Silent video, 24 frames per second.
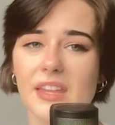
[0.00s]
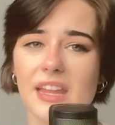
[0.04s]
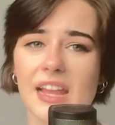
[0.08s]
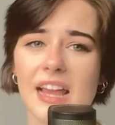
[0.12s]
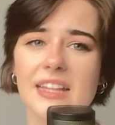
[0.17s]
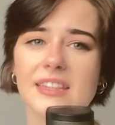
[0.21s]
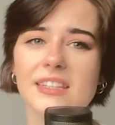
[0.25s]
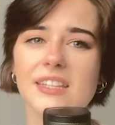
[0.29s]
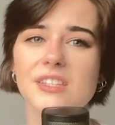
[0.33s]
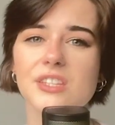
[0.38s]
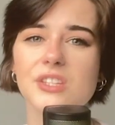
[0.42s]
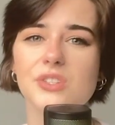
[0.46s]

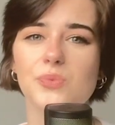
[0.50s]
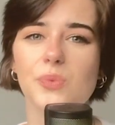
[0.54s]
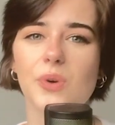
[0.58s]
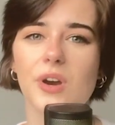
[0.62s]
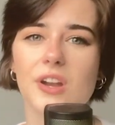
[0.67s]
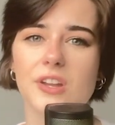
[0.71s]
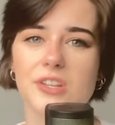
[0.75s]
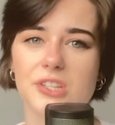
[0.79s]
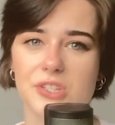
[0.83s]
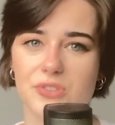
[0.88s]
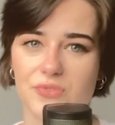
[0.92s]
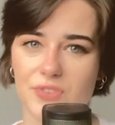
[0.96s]
And this is where
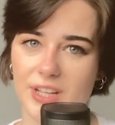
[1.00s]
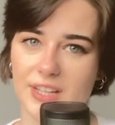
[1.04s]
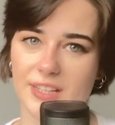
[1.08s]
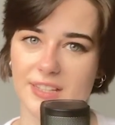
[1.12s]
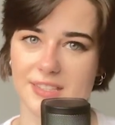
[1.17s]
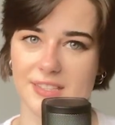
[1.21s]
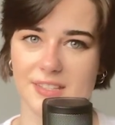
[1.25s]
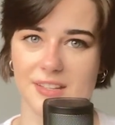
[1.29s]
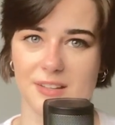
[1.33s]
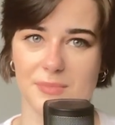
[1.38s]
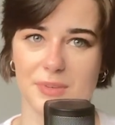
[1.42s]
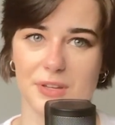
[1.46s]
our strength
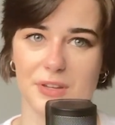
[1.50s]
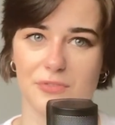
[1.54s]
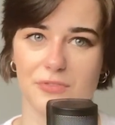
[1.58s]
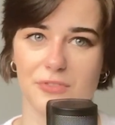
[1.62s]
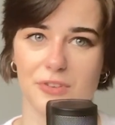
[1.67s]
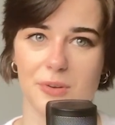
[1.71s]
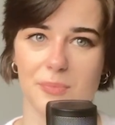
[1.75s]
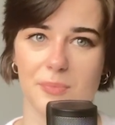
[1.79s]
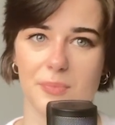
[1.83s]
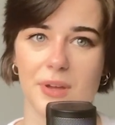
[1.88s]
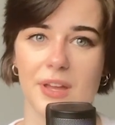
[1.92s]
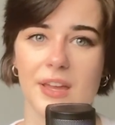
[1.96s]
is coming
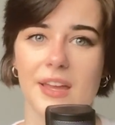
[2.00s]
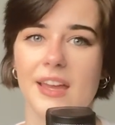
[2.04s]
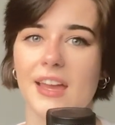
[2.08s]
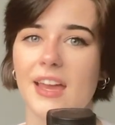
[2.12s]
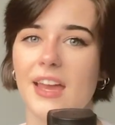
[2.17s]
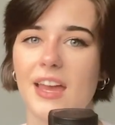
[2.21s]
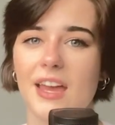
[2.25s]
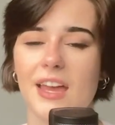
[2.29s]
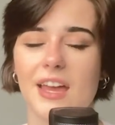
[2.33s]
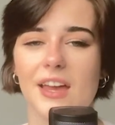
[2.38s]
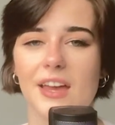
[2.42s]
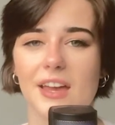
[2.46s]
from.
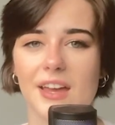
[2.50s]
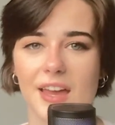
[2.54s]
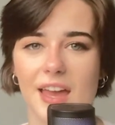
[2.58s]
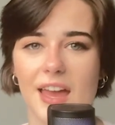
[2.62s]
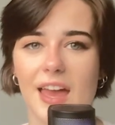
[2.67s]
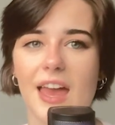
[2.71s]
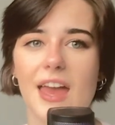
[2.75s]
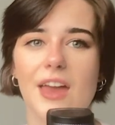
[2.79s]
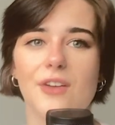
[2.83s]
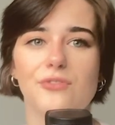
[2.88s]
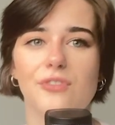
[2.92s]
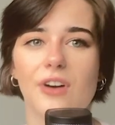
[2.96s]

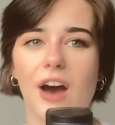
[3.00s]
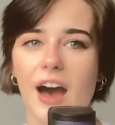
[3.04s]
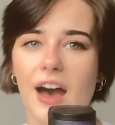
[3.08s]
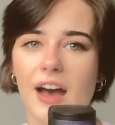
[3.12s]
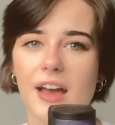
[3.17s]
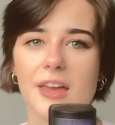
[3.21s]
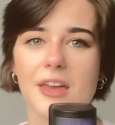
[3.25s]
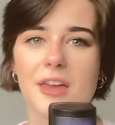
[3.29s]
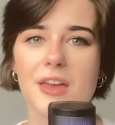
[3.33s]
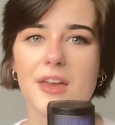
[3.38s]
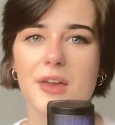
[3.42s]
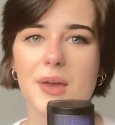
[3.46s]
If
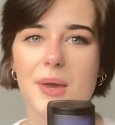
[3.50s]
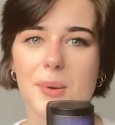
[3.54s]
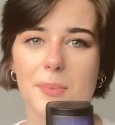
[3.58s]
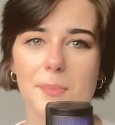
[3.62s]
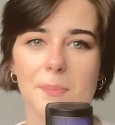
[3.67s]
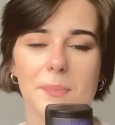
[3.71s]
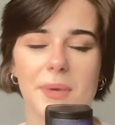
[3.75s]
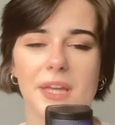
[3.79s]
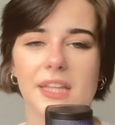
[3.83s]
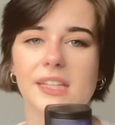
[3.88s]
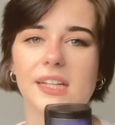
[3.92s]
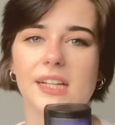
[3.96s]
I
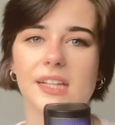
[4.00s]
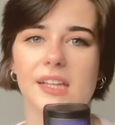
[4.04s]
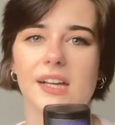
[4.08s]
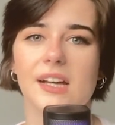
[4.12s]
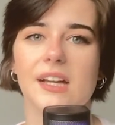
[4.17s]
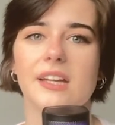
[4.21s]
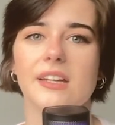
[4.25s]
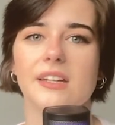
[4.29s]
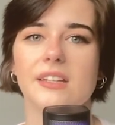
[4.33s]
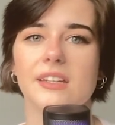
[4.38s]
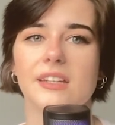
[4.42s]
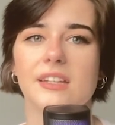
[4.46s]
meet a
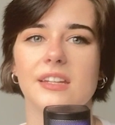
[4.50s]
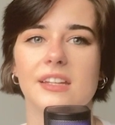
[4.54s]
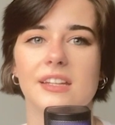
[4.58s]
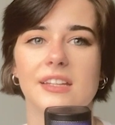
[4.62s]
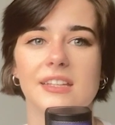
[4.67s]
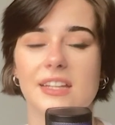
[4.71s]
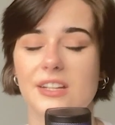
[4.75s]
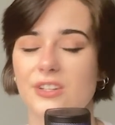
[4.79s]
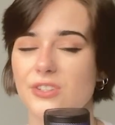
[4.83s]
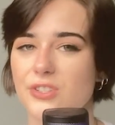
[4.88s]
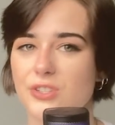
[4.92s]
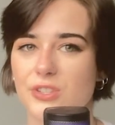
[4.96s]
lion,
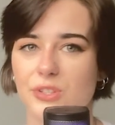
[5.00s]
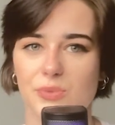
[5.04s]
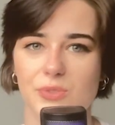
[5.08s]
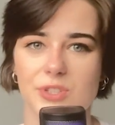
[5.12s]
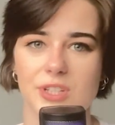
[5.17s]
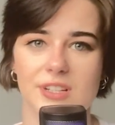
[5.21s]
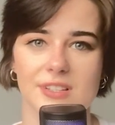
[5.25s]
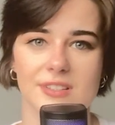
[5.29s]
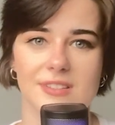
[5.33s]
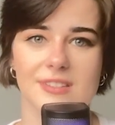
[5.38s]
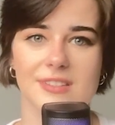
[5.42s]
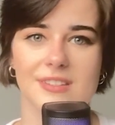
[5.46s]
there's no
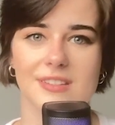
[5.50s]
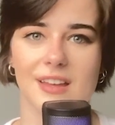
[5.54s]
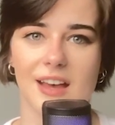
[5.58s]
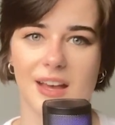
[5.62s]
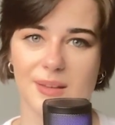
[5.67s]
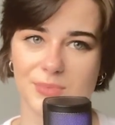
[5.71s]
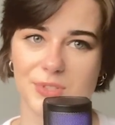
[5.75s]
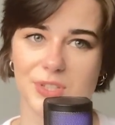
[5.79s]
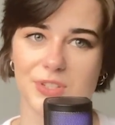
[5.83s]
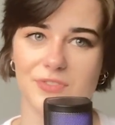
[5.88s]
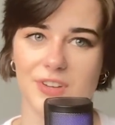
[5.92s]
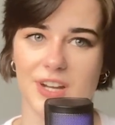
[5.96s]
chance
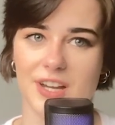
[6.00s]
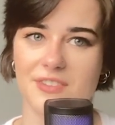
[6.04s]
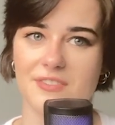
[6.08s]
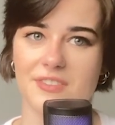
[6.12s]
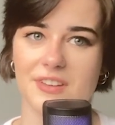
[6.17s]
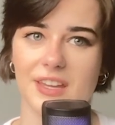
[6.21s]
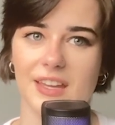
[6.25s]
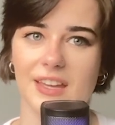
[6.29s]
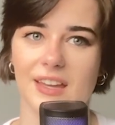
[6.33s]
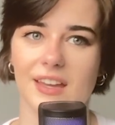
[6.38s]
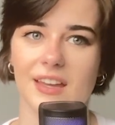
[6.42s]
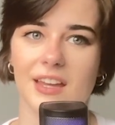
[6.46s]
I'm
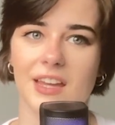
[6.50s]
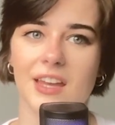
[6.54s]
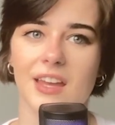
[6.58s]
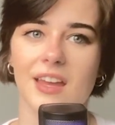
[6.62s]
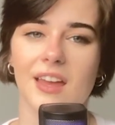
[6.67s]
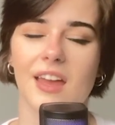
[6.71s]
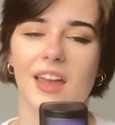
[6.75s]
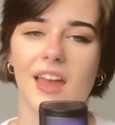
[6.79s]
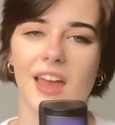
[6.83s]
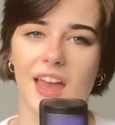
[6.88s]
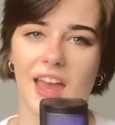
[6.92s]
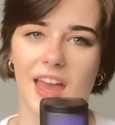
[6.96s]
surviving.
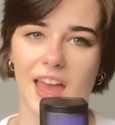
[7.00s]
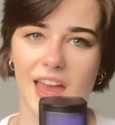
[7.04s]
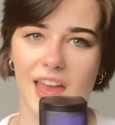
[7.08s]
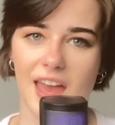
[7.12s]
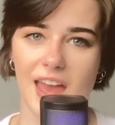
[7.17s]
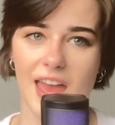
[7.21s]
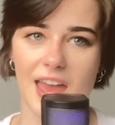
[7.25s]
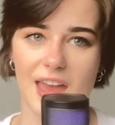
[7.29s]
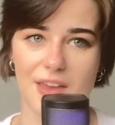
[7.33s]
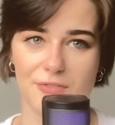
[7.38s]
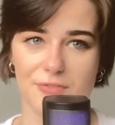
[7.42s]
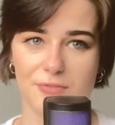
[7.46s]

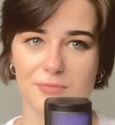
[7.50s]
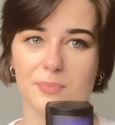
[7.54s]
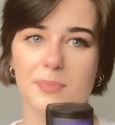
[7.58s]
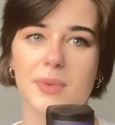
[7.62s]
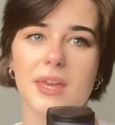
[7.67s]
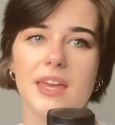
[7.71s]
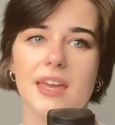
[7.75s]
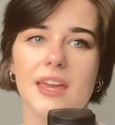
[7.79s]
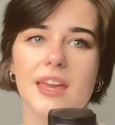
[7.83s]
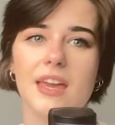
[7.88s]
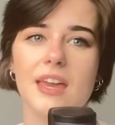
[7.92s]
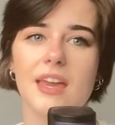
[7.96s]
If
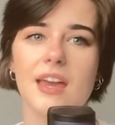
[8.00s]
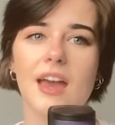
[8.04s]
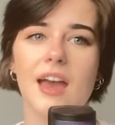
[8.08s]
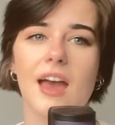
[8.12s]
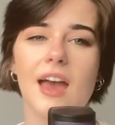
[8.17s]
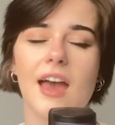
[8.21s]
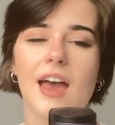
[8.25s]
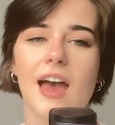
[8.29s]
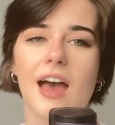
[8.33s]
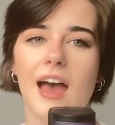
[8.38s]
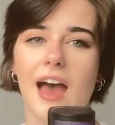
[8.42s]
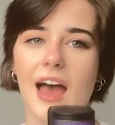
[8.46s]
me
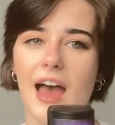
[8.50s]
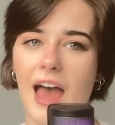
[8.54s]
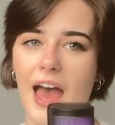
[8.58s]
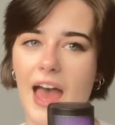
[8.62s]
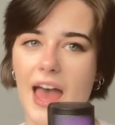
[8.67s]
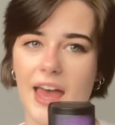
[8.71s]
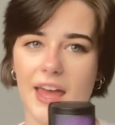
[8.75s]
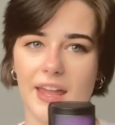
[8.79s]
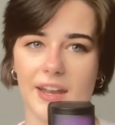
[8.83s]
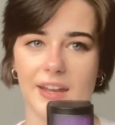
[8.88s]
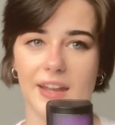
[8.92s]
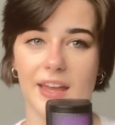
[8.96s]

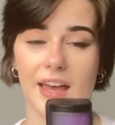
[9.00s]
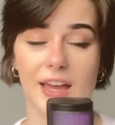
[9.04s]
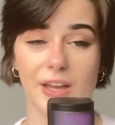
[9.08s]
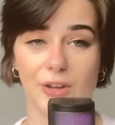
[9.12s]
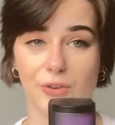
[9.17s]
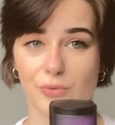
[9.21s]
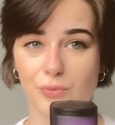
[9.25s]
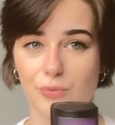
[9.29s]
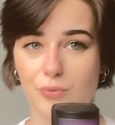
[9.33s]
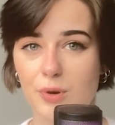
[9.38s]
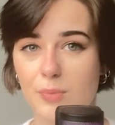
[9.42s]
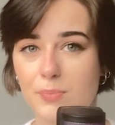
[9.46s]
and a
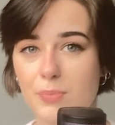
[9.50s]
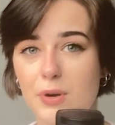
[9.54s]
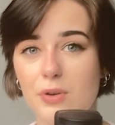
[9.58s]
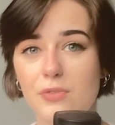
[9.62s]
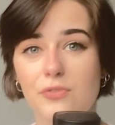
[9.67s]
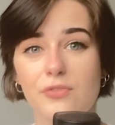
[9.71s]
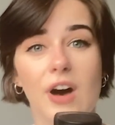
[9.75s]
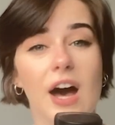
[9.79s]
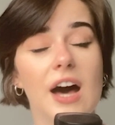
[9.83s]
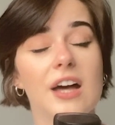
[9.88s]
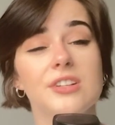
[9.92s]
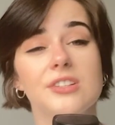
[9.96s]
group
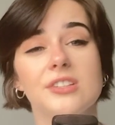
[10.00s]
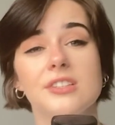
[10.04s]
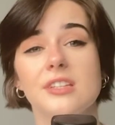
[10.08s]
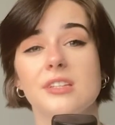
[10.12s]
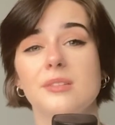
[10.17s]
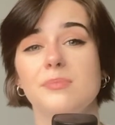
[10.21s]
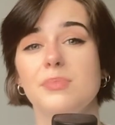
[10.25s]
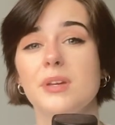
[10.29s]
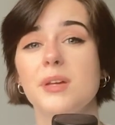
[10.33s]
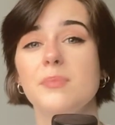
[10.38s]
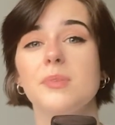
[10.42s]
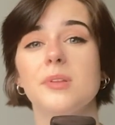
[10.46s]
of other
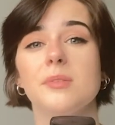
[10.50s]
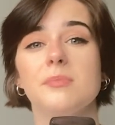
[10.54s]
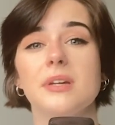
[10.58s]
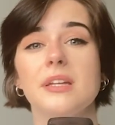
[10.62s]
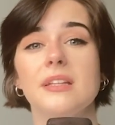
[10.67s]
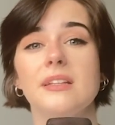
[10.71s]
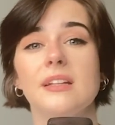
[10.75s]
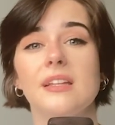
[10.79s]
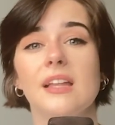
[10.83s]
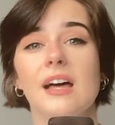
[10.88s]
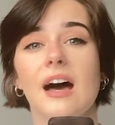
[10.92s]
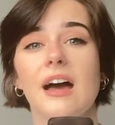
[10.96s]
10 people
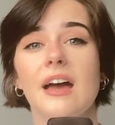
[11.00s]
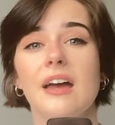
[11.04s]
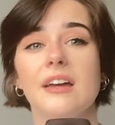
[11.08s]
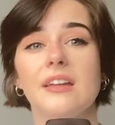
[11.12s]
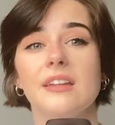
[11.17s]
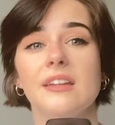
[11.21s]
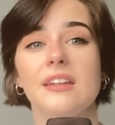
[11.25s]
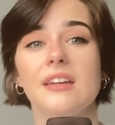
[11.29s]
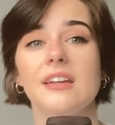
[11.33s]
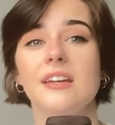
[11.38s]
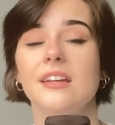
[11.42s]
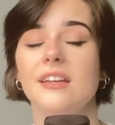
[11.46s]
meet a
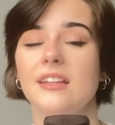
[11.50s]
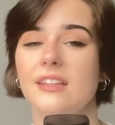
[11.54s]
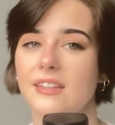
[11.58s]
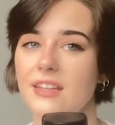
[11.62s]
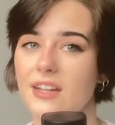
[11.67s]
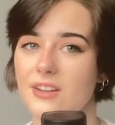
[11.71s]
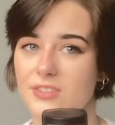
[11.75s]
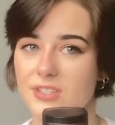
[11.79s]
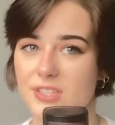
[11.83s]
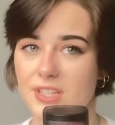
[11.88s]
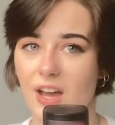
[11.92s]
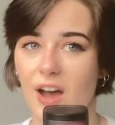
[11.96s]
lion,
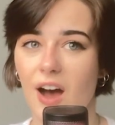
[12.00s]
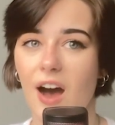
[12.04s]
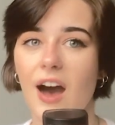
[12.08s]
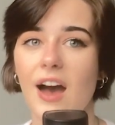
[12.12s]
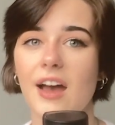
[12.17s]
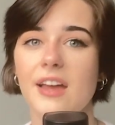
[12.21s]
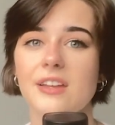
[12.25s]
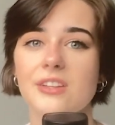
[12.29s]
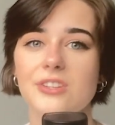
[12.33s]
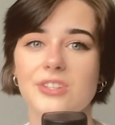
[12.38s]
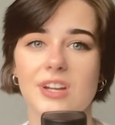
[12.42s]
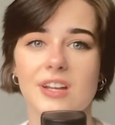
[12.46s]
there is a
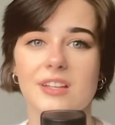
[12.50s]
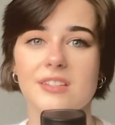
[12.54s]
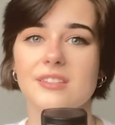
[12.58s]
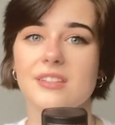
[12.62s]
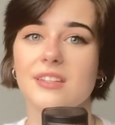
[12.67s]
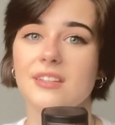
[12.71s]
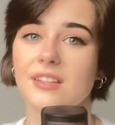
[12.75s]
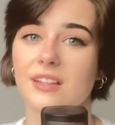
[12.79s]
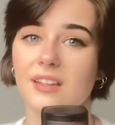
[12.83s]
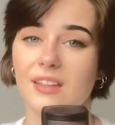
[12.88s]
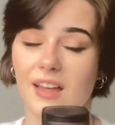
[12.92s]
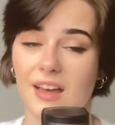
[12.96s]
high chance
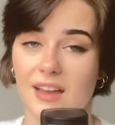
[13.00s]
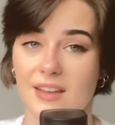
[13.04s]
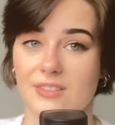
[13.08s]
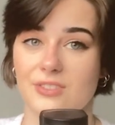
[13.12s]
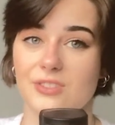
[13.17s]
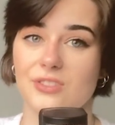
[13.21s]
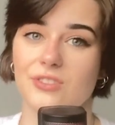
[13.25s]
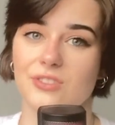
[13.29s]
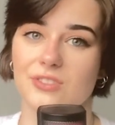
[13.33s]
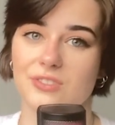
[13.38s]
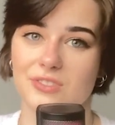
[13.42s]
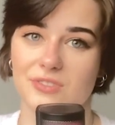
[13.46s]
that the
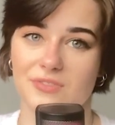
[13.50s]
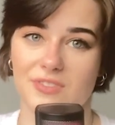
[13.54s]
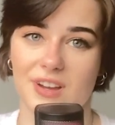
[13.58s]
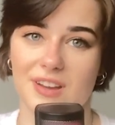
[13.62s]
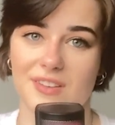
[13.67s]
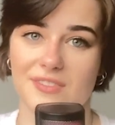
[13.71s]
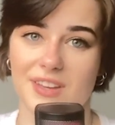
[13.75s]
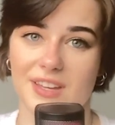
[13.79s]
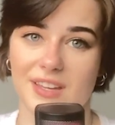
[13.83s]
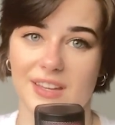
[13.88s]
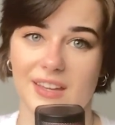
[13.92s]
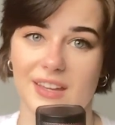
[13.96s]
lion's not
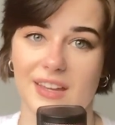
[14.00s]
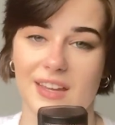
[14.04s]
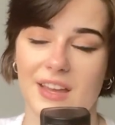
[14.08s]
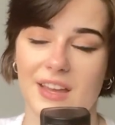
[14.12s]
surviving.